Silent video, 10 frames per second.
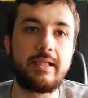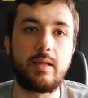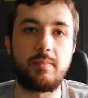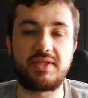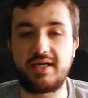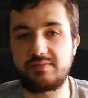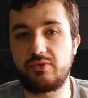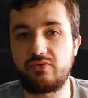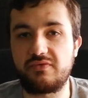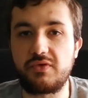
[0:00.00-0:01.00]
But the husband
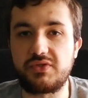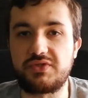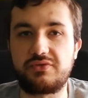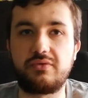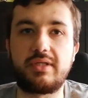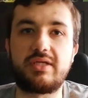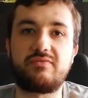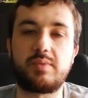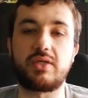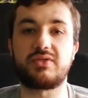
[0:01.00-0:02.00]
refuses to leave
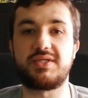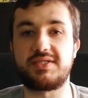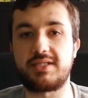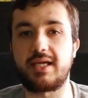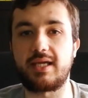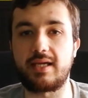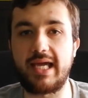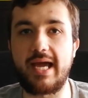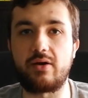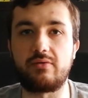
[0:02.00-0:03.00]
because he's taking
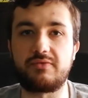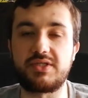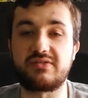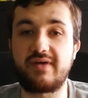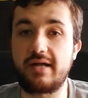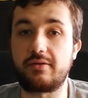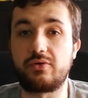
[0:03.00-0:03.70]
care of his father,